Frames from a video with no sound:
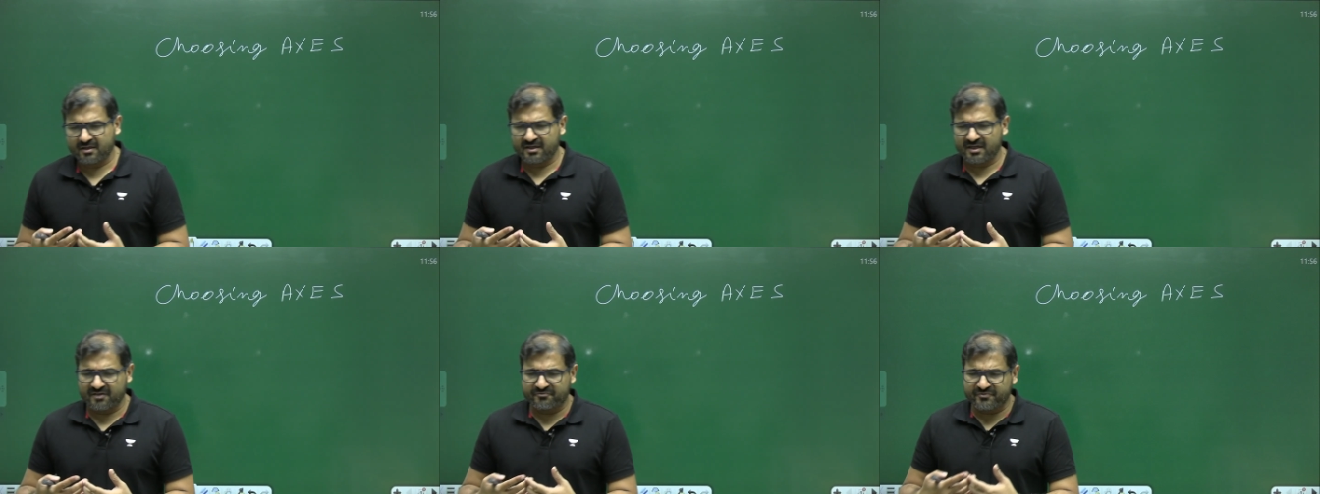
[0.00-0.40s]

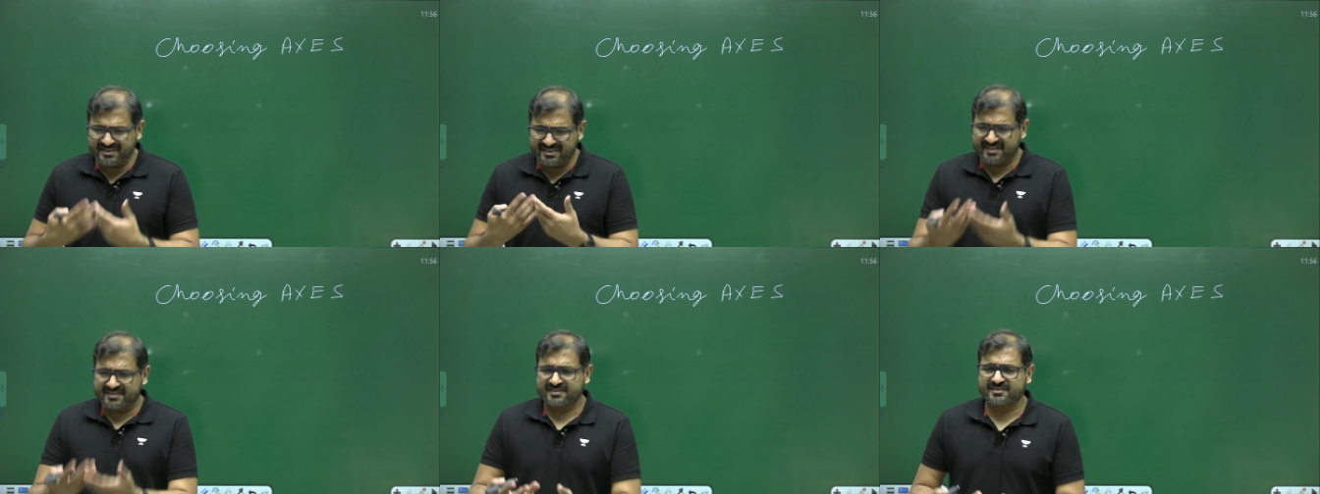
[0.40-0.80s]
a
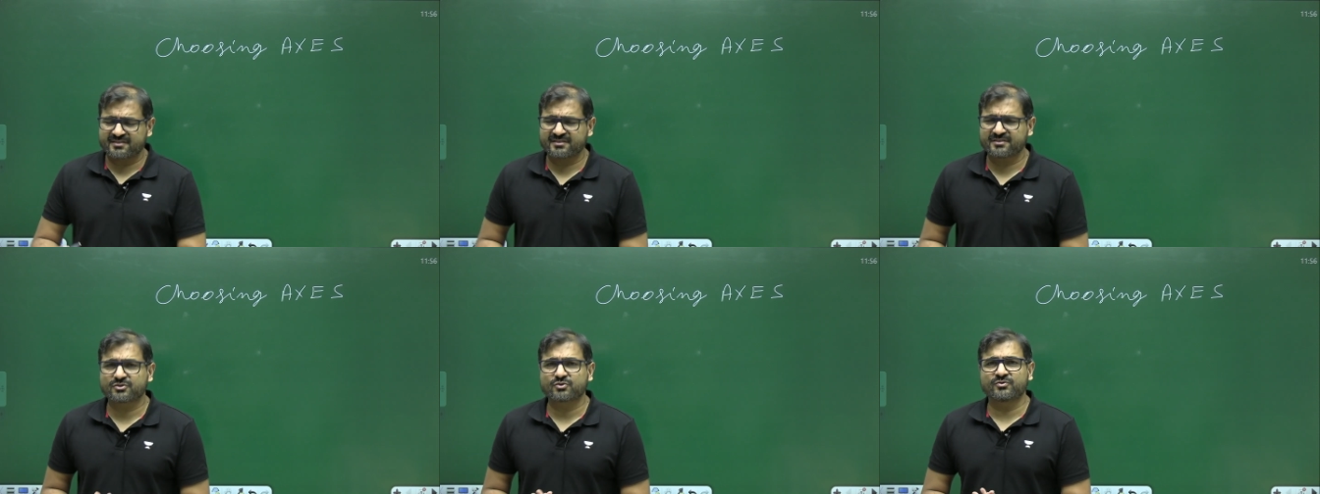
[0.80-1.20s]
physics
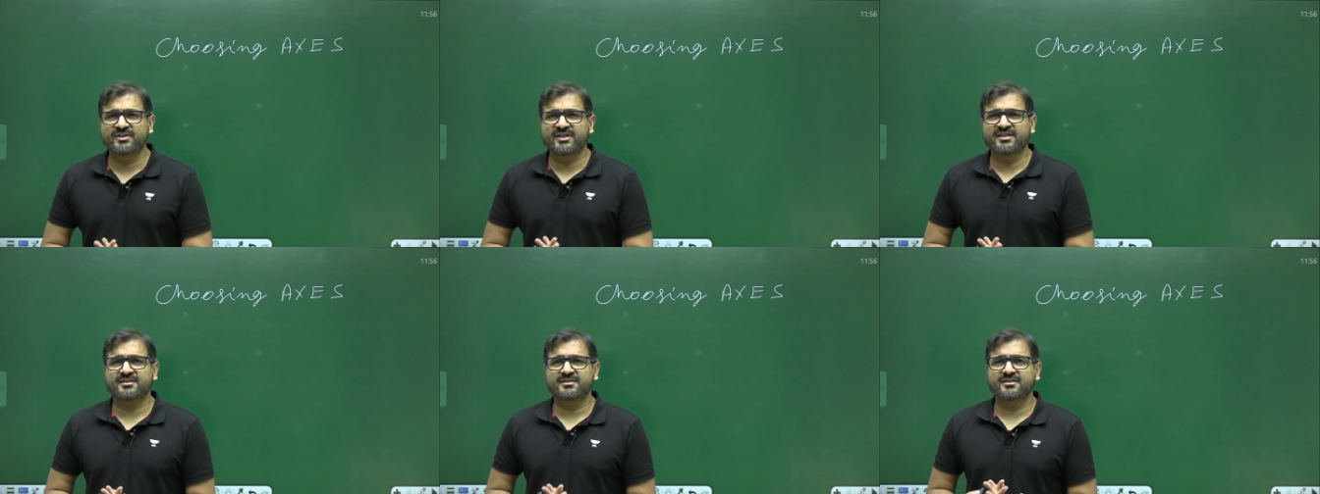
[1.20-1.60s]

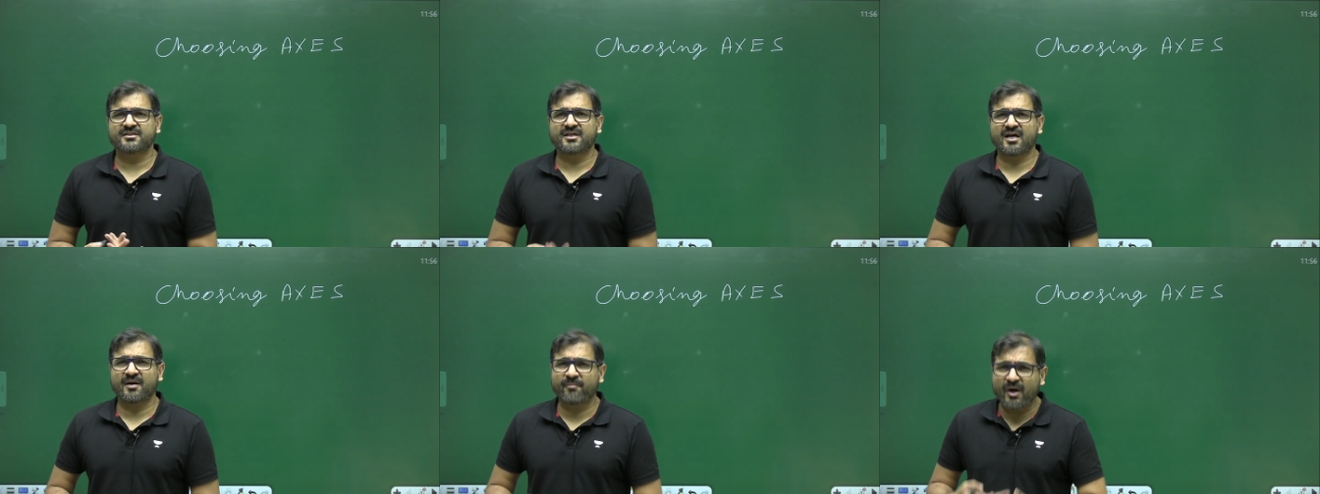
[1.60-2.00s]
student
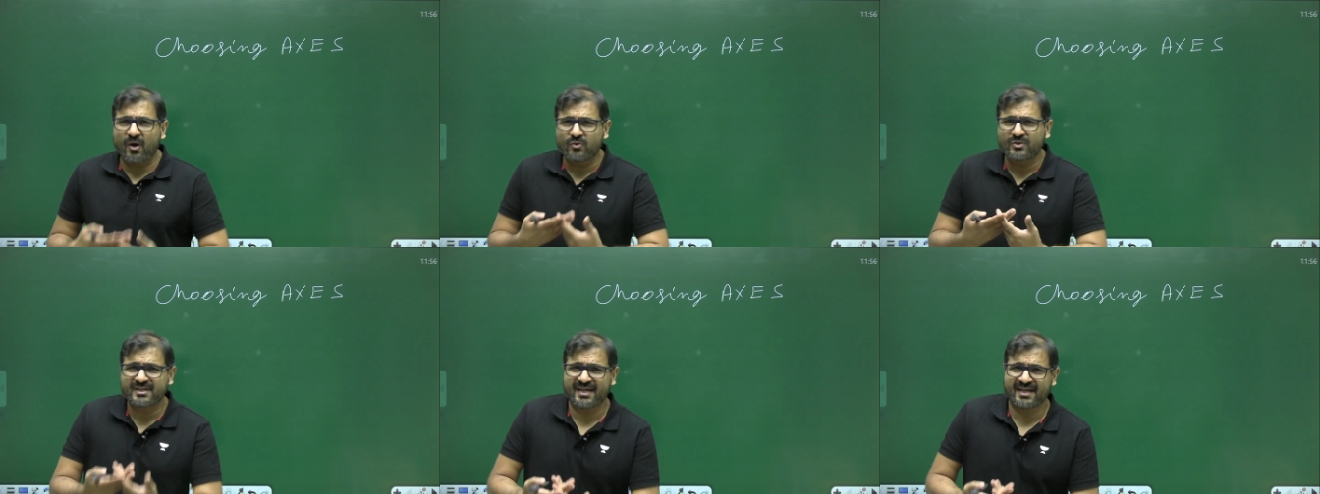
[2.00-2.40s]

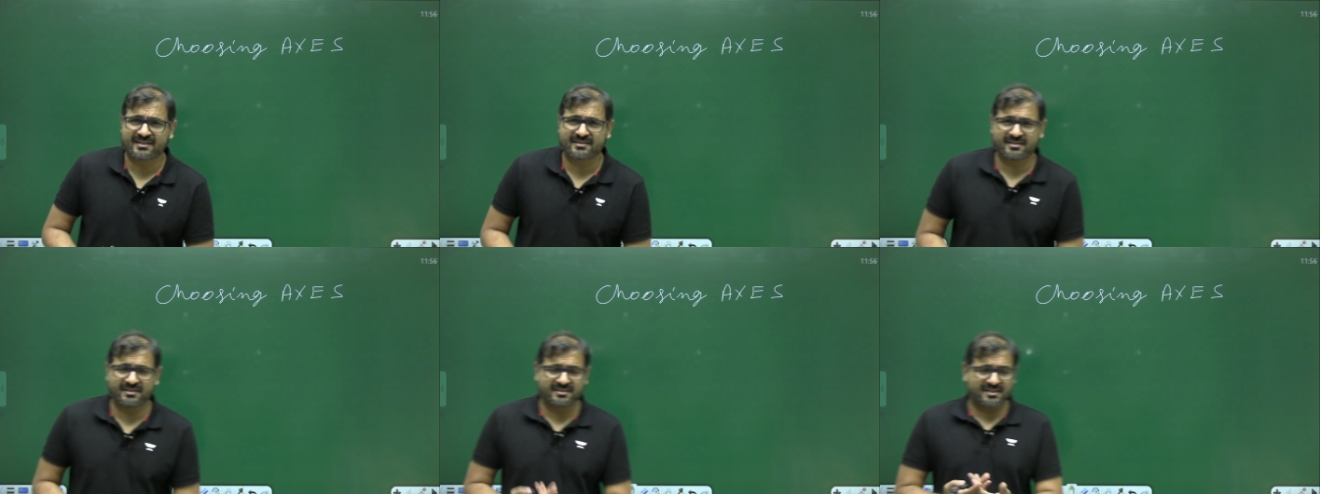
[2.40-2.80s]
about
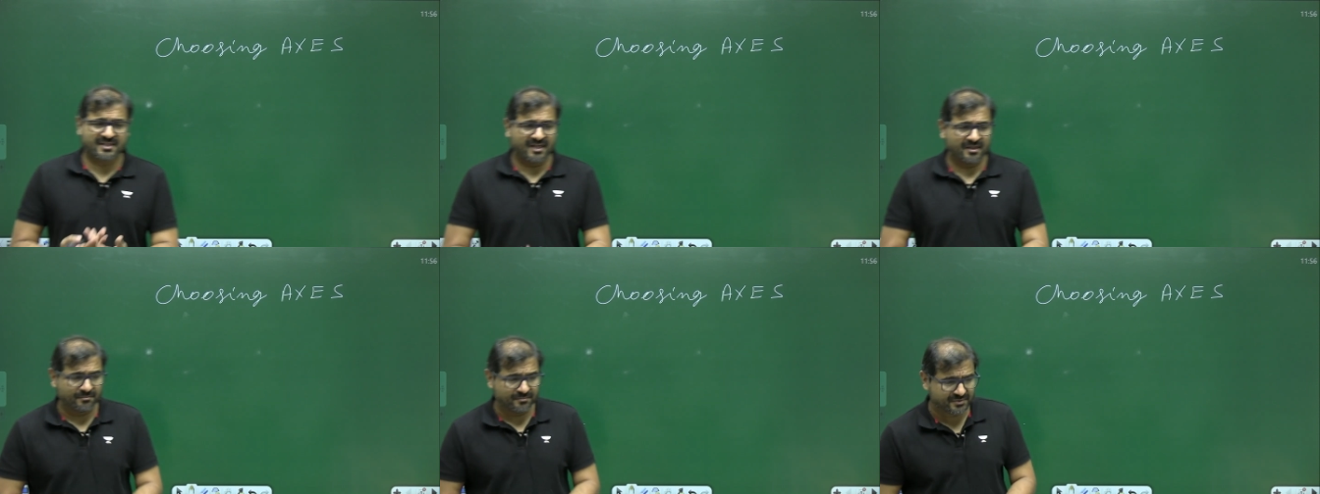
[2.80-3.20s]
axis
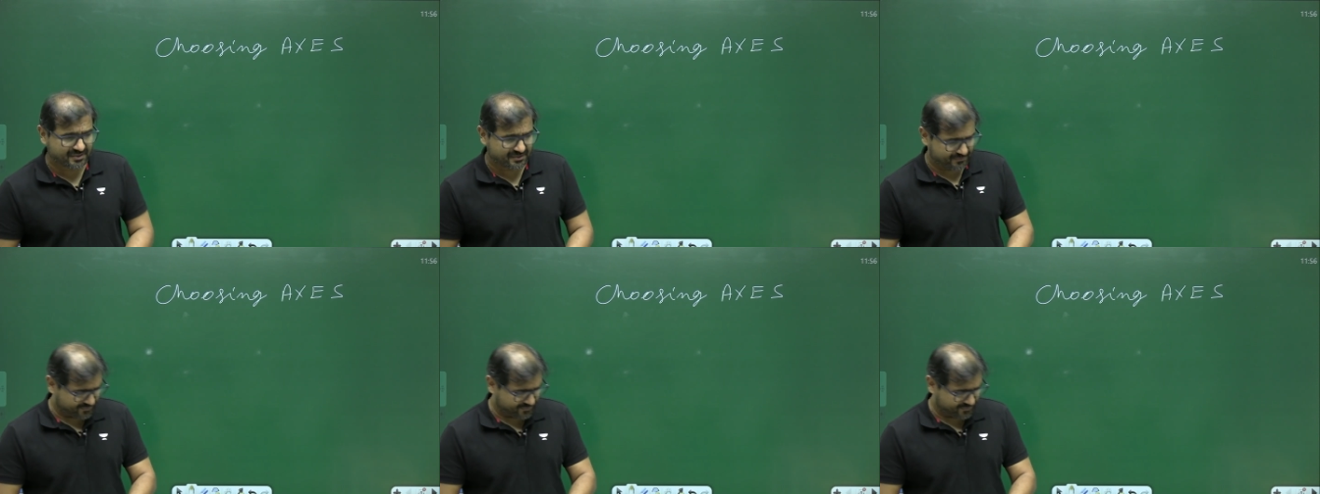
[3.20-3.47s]
comes